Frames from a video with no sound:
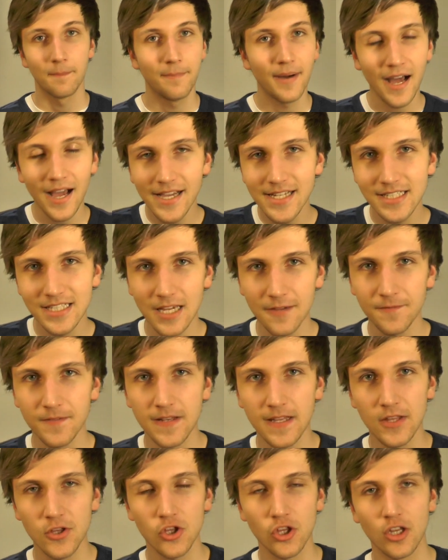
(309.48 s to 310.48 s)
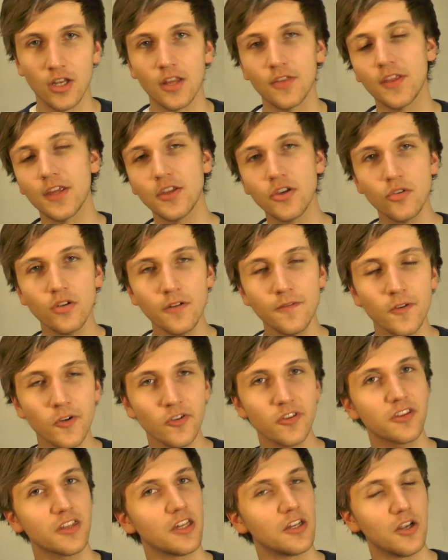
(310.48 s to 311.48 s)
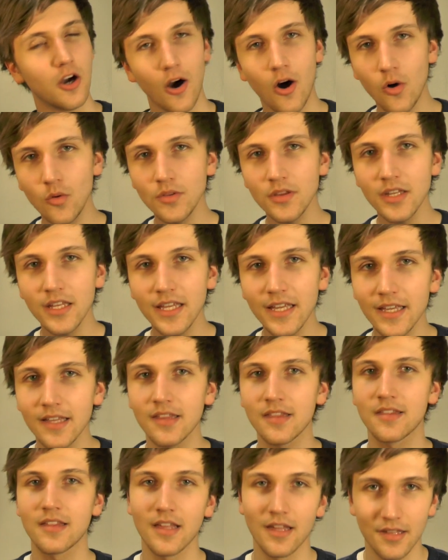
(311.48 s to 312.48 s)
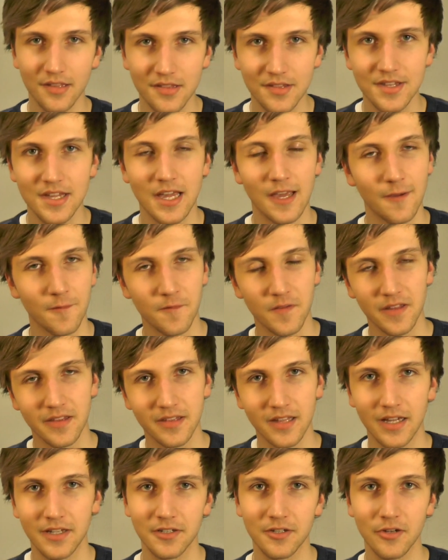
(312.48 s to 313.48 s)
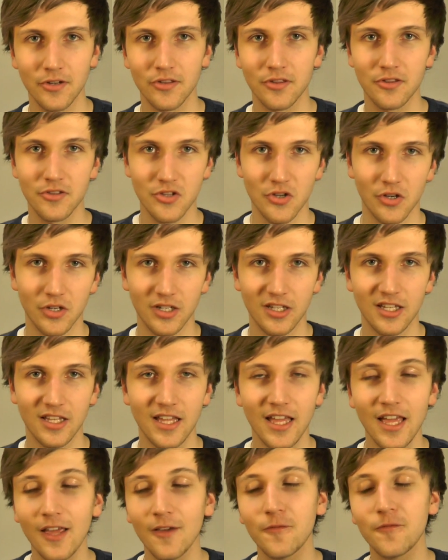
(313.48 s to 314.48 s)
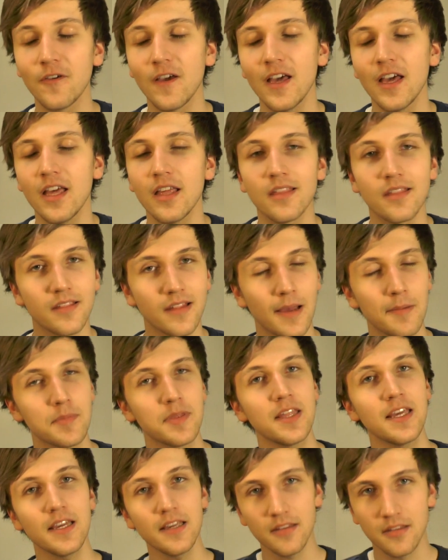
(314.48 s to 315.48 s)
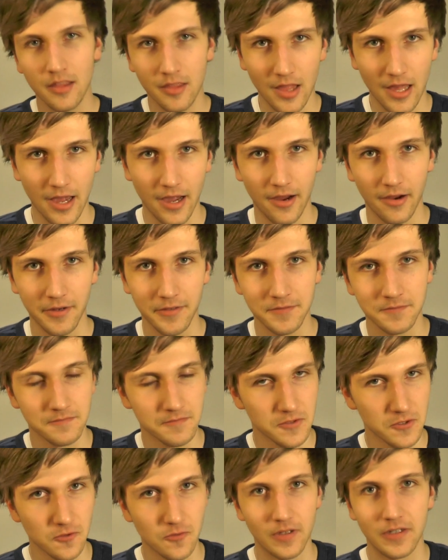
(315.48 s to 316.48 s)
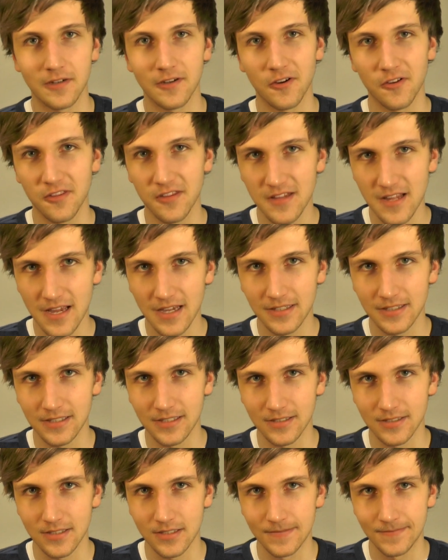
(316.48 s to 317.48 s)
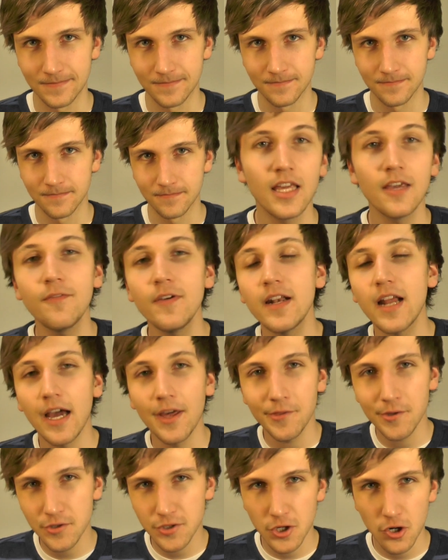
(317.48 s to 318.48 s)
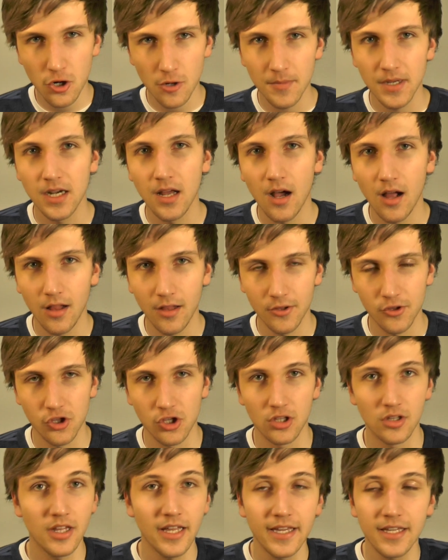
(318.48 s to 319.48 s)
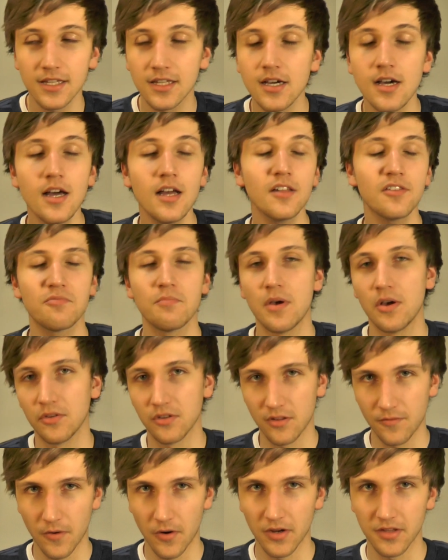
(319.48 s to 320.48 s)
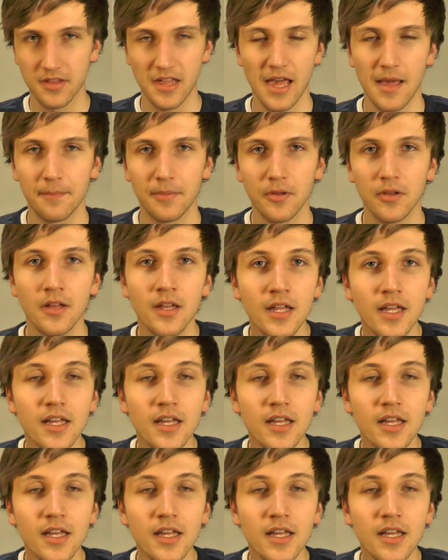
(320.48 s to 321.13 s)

By definition, the universe can only exist if it's understood, if something is there to understand it. Even other terminology, like cosmos for example,